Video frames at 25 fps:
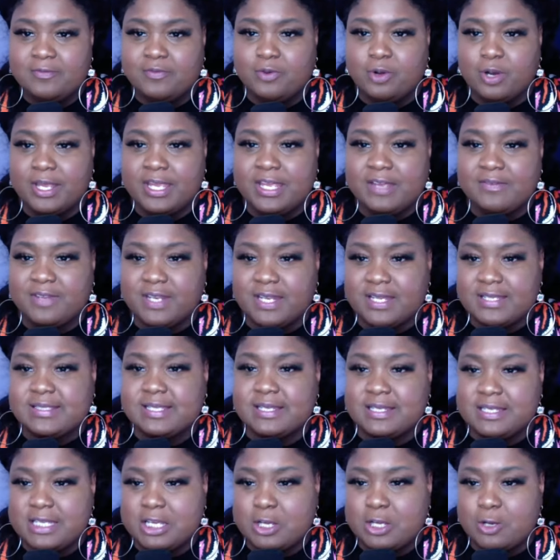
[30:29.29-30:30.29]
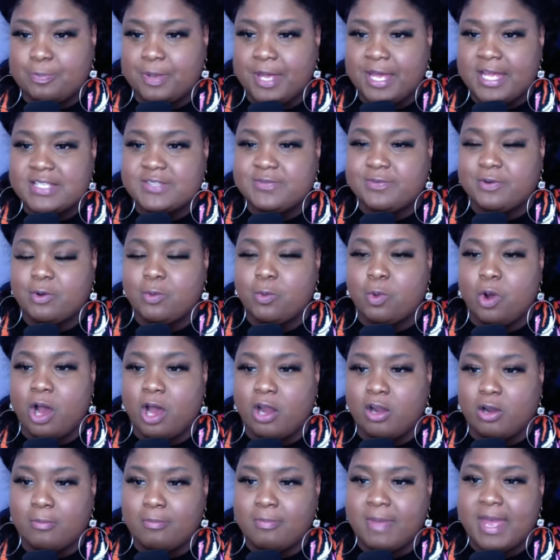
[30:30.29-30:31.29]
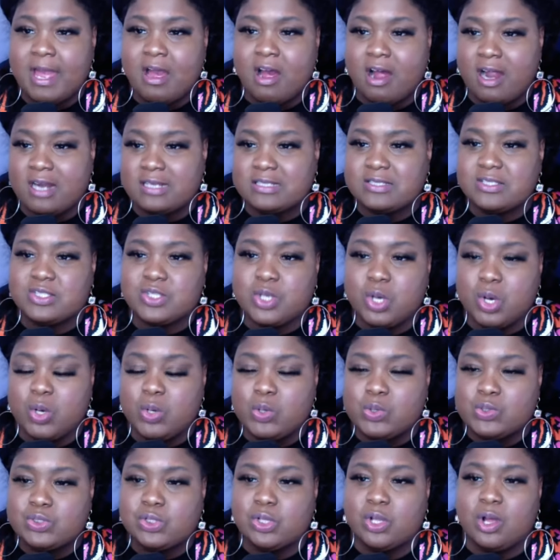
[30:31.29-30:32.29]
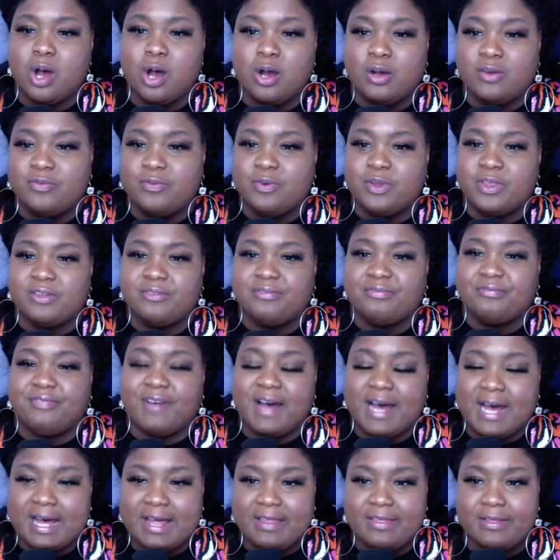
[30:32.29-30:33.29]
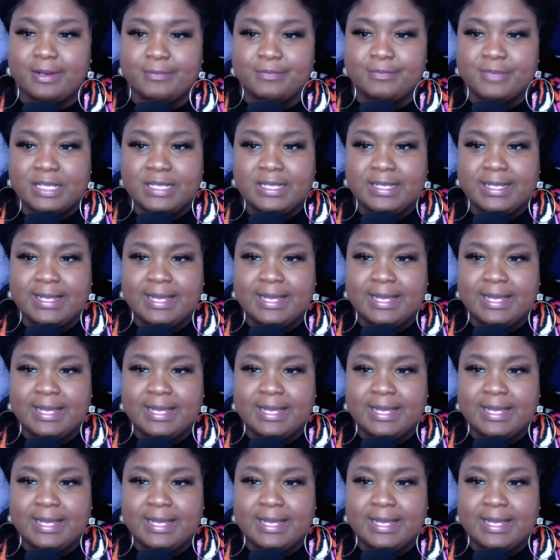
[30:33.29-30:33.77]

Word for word: For even as the deer pants for water, may our souls long for the Father.